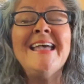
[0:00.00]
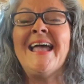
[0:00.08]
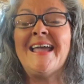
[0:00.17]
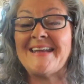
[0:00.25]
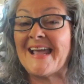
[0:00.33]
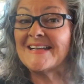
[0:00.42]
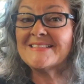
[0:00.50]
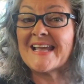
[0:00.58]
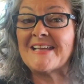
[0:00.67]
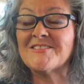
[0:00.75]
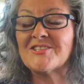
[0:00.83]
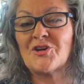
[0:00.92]
and has
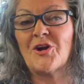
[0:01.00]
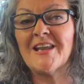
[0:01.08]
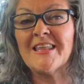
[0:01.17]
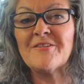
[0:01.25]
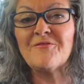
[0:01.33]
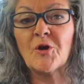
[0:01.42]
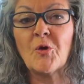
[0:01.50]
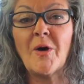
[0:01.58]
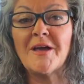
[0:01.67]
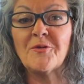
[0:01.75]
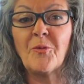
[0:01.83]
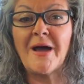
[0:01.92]
had Starlink for
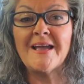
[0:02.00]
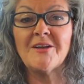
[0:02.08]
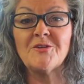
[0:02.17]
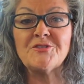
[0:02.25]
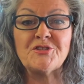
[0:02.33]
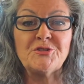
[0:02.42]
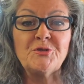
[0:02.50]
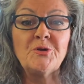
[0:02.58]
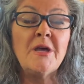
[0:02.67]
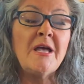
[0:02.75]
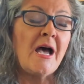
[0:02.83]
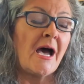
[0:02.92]
quite a while to
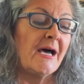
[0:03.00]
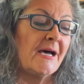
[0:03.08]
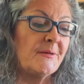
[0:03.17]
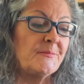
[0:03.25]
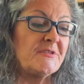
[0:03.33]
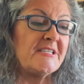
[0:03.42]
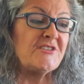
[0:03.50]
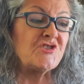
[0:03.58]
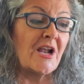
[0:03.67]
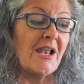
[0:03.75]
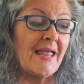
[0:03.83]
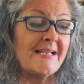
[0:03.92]
teach a
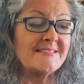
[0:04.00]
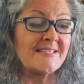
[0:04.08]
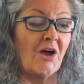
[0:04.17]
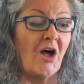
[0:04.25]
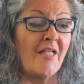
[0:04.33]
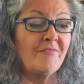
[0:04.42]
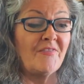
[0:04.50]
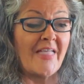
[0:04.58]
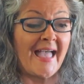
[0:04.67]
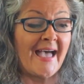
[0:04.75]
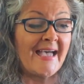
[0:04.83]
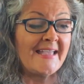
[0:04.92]
class on
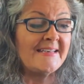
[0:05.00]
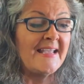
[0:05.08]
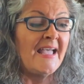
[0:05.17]
that.